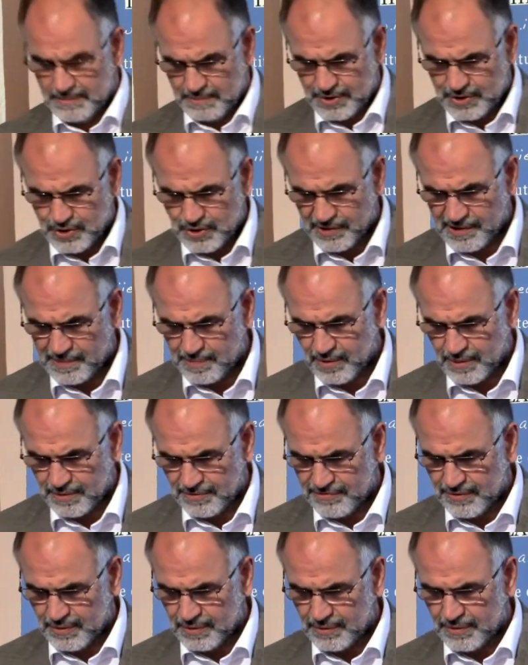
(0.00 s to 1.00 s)
produce more
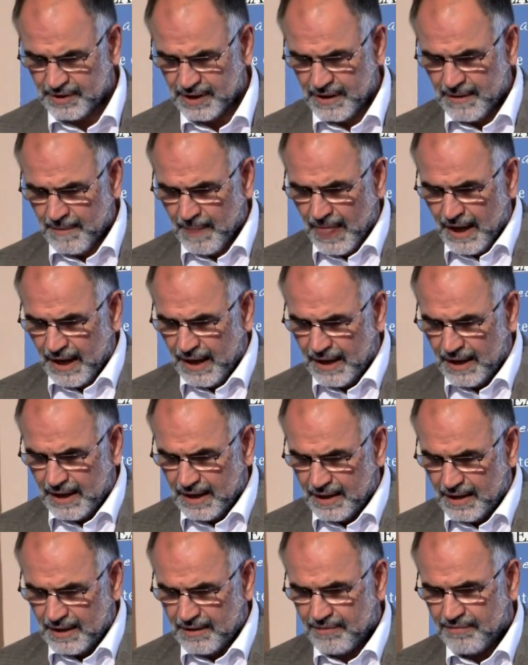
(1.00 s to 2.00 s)
food
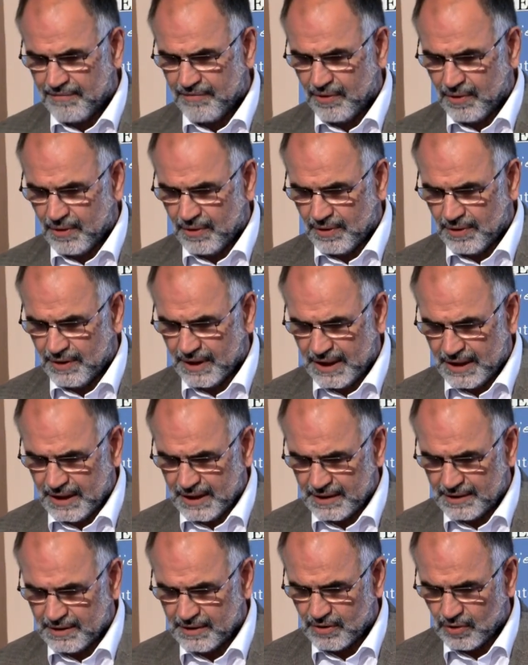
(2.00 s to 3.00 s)
for
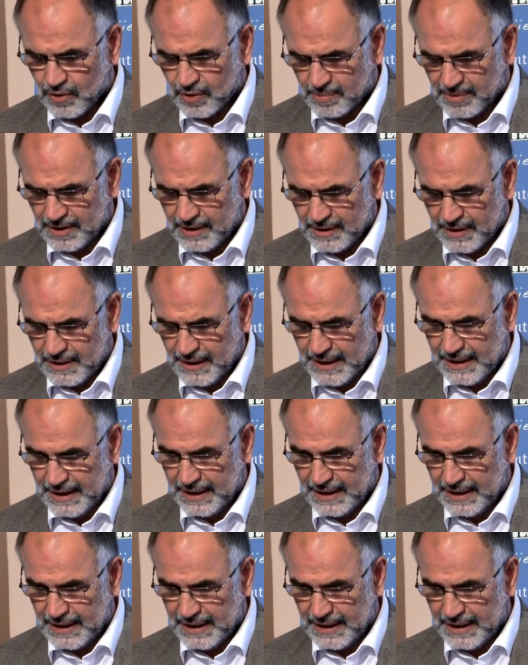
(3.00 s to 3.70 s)
the global